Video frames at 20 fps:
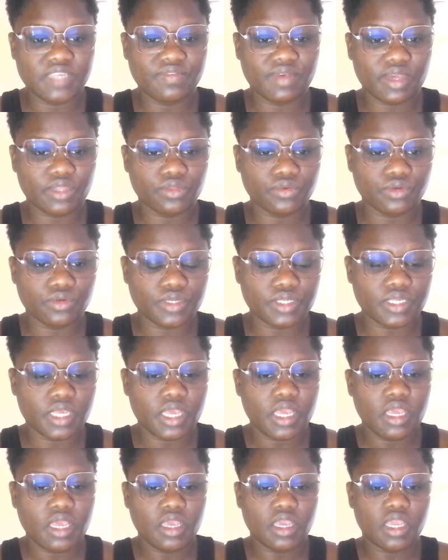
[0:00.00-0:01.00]
factors
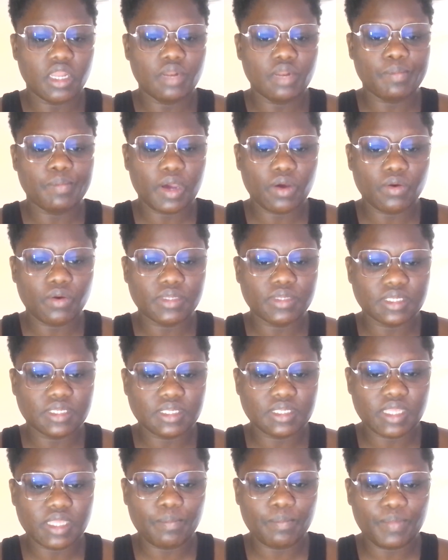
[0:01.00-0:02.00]
in power
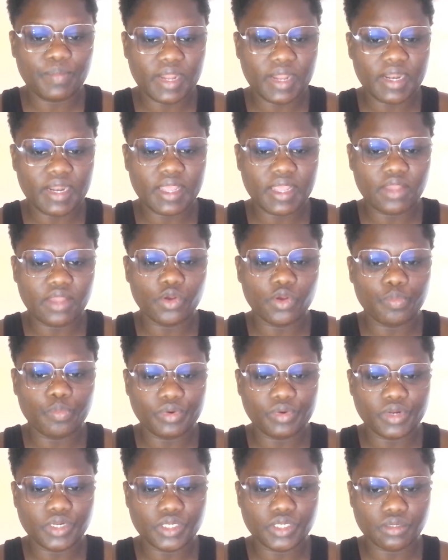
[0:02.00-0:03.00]
system planning and
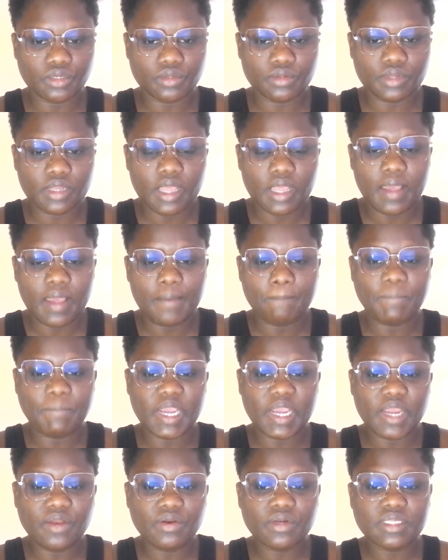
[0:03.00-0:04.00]
operation. By
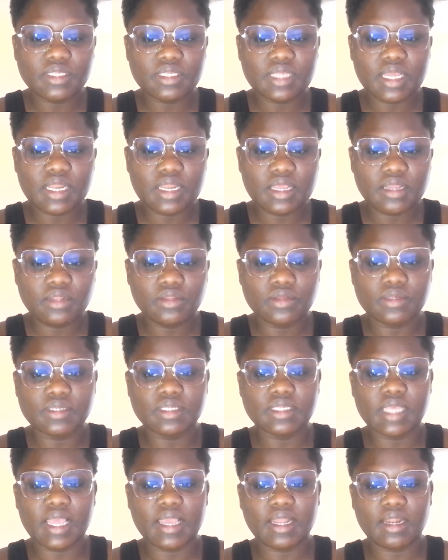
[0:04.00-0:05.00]
understanding the
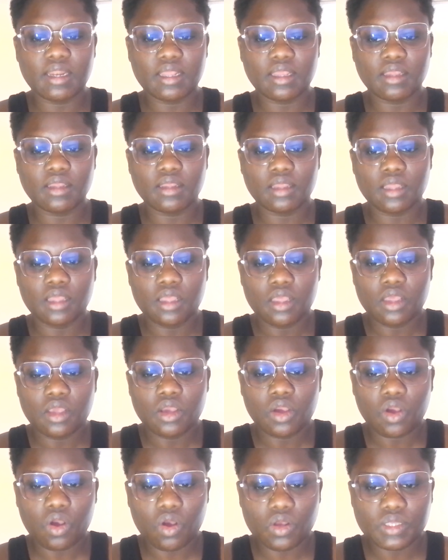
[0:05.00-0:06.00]
cycling
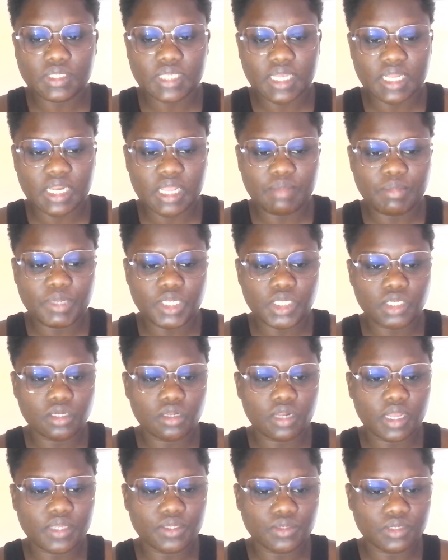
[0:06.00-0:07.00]
costs and emission
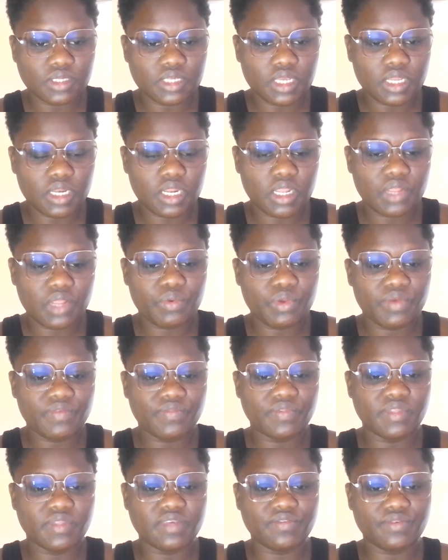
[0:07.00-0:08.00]
associated
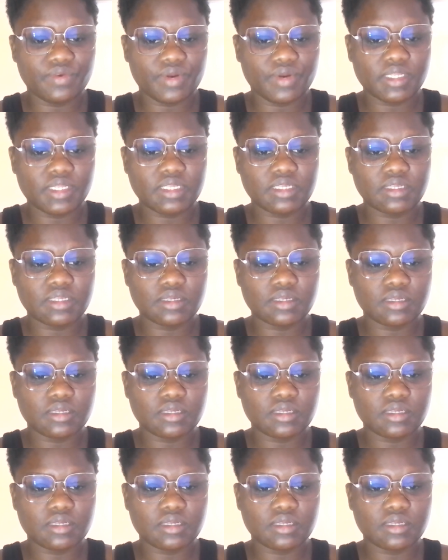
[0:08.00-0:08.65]
with different